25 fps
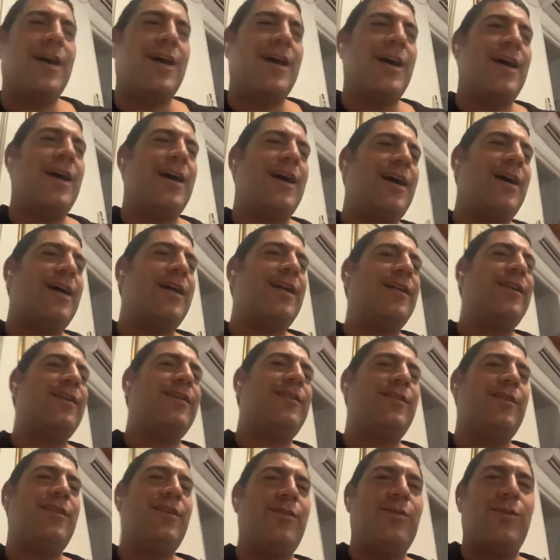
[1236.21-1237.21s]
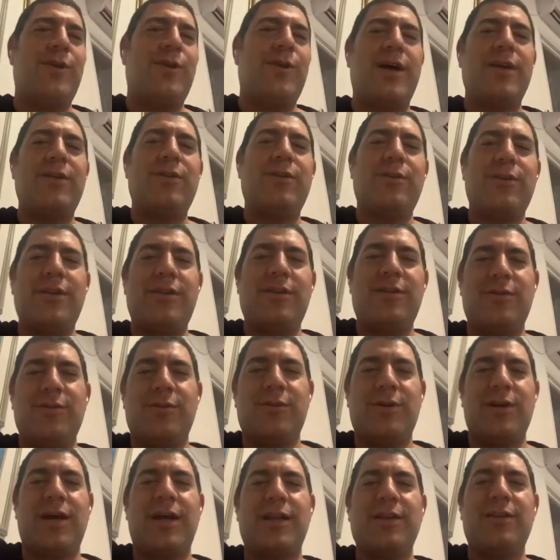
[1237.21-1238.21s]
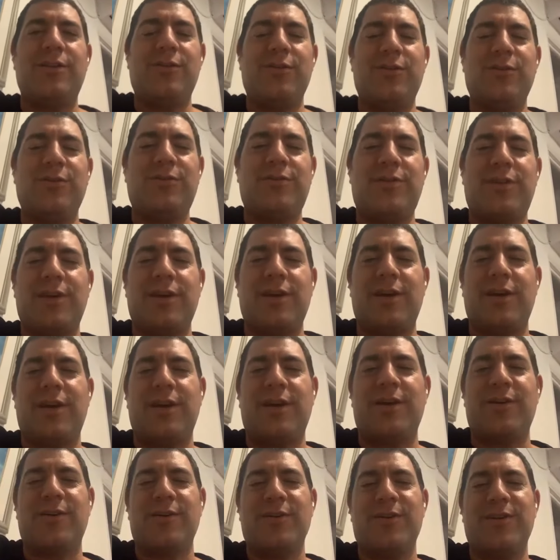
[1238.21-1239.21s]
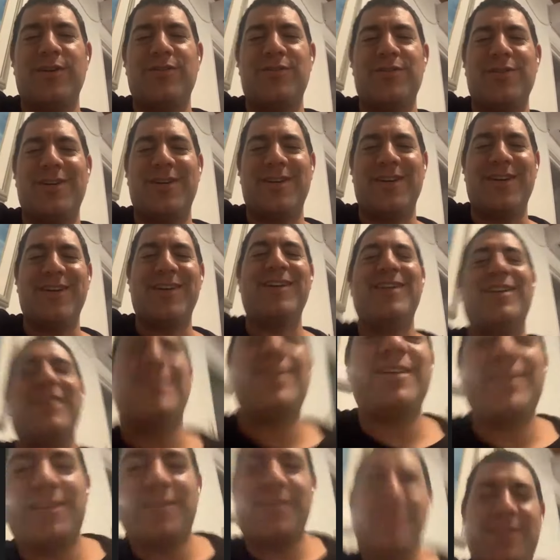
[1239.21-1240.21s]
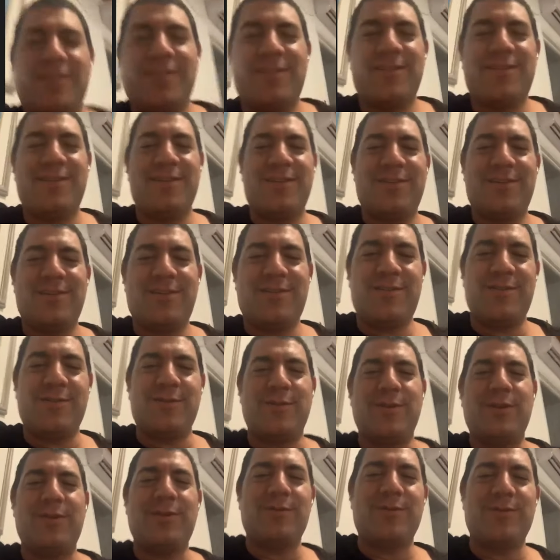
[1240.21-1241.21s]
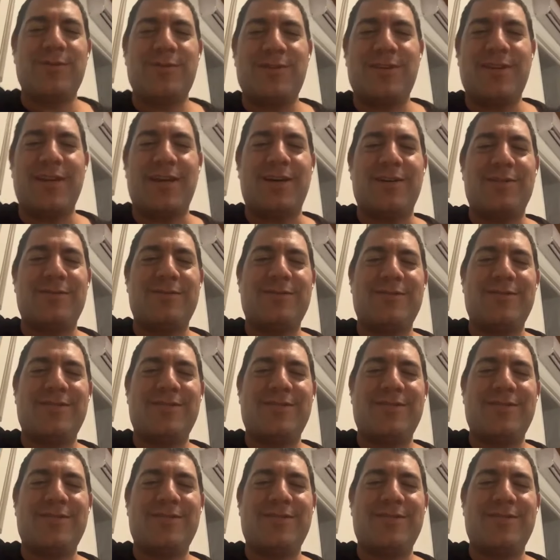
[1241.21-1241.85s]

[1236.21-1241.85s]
And you add on it, you can't use the air conditioning. So it was tough.